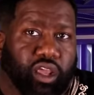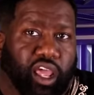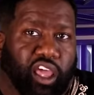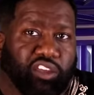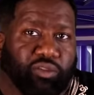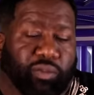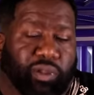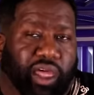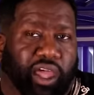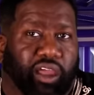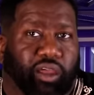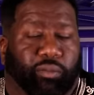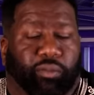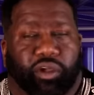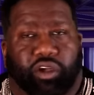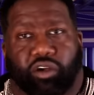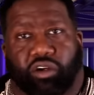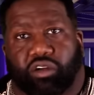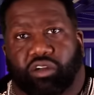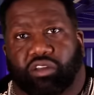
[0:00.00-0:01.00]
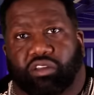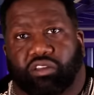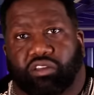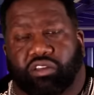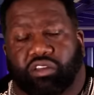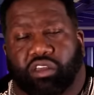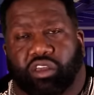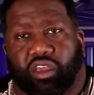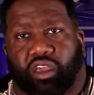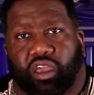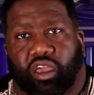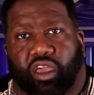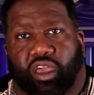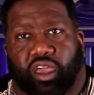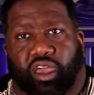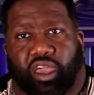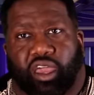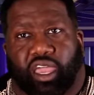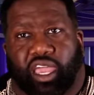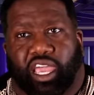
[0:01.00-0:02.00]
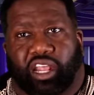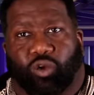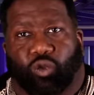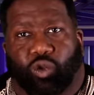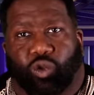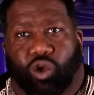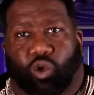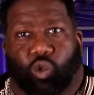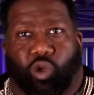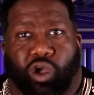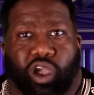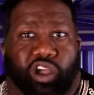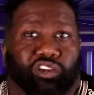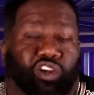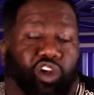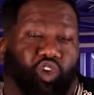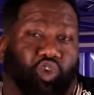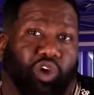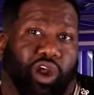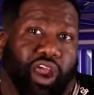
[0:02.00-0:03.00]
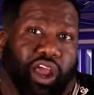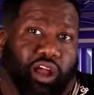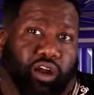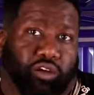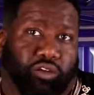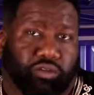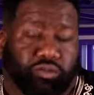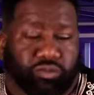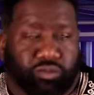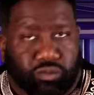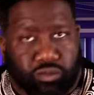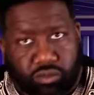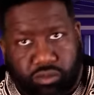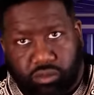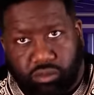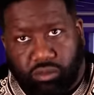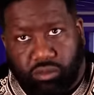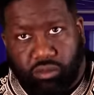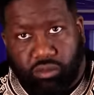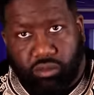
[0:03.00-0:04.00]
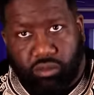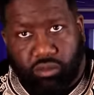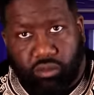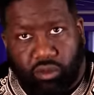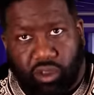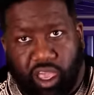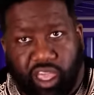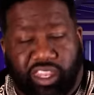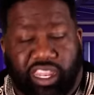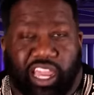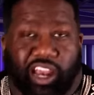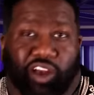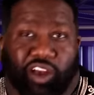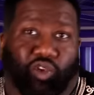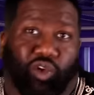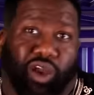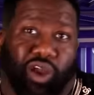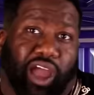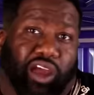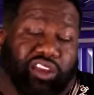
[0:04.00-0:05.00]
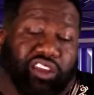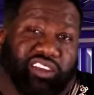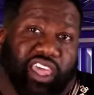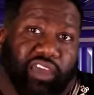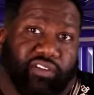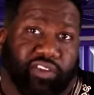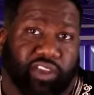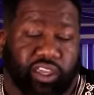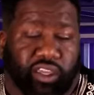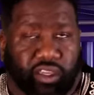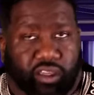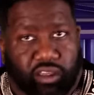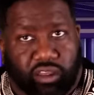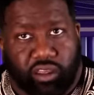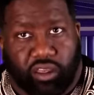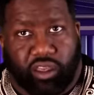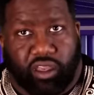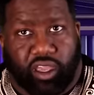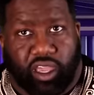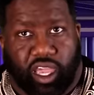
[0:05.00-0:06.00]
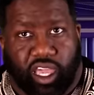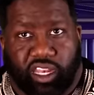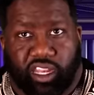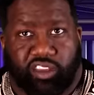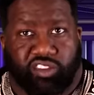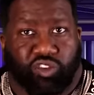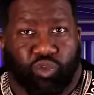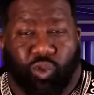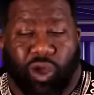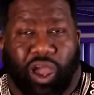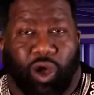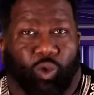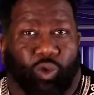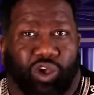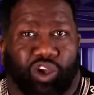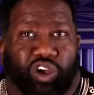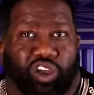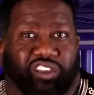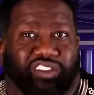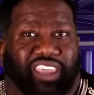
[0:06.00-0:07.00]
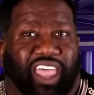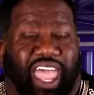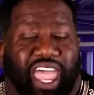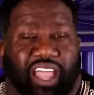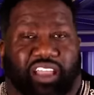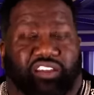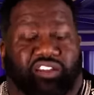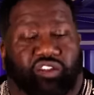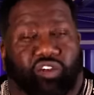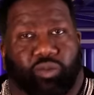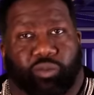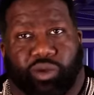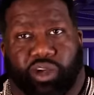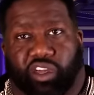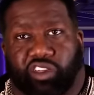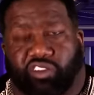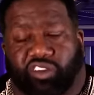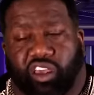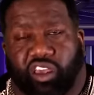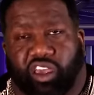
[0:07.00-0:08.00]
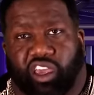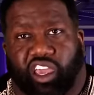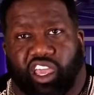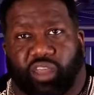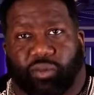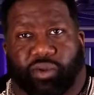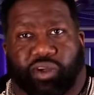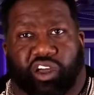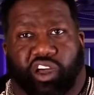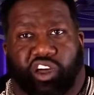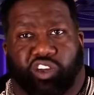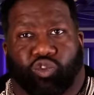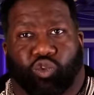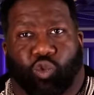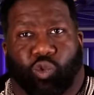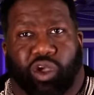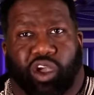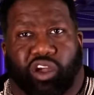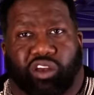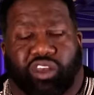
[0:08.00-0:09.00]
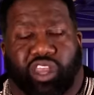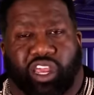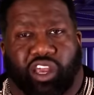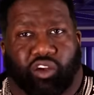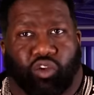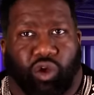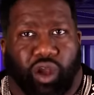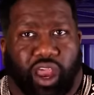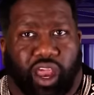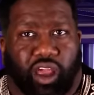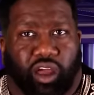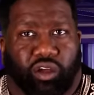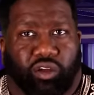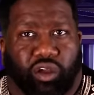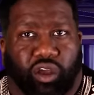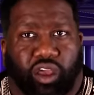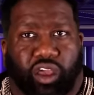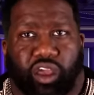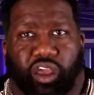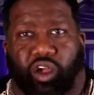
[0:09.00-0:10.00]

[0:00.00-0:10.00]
as black Americans. And we're wearing the crown. And that crown is heavy. And this is why we're attacked so much, is because we're wearing that crown.